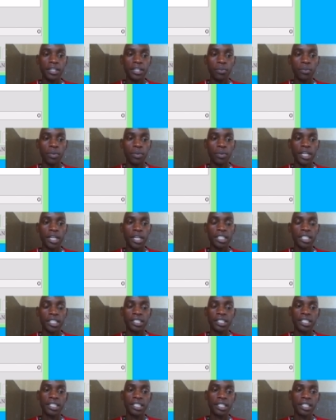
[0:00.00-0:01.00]

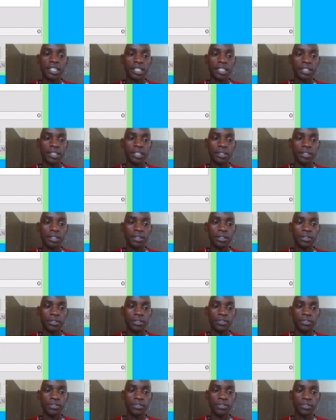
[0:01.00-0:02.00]
quantity of
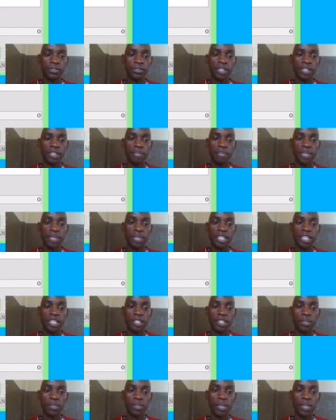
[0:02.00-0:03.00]
the bread
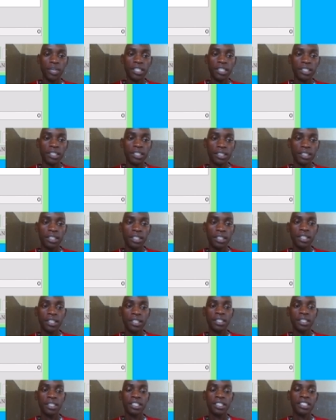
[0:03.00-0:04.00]
he wants.
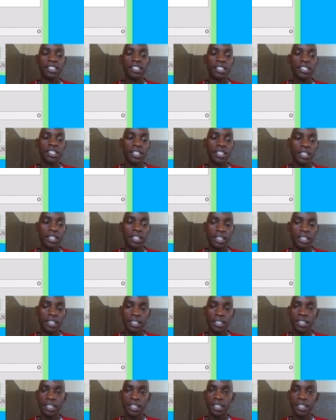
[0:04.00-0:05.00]
Let's say
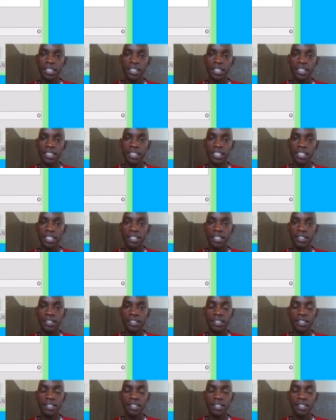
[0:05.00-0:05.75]
he needs